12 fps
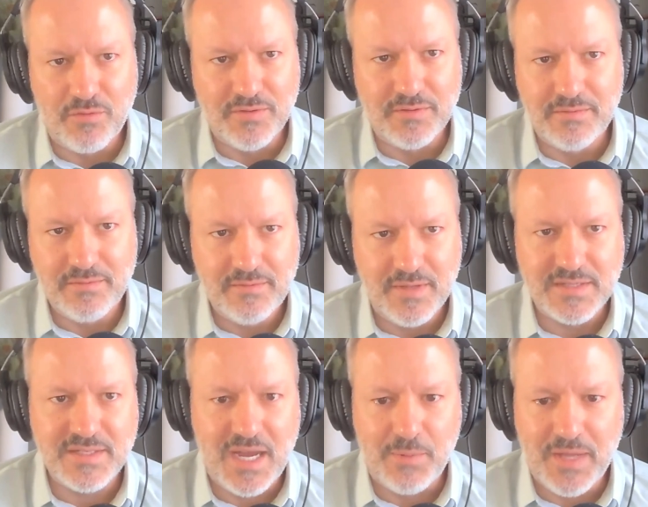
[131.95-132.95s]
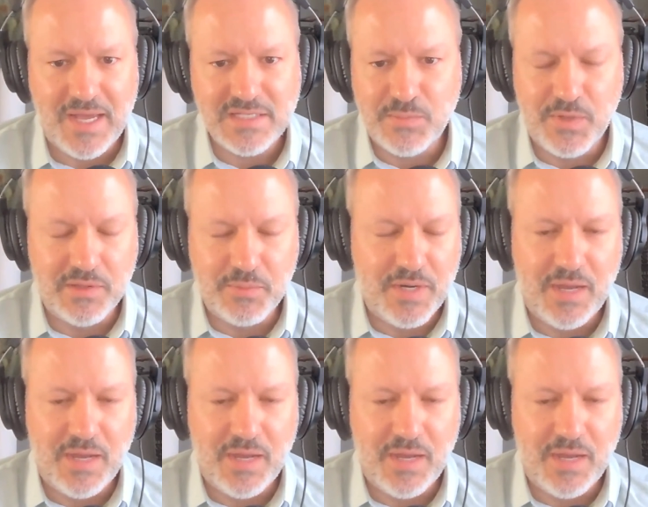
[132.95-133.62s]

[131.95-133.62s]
over this time last month,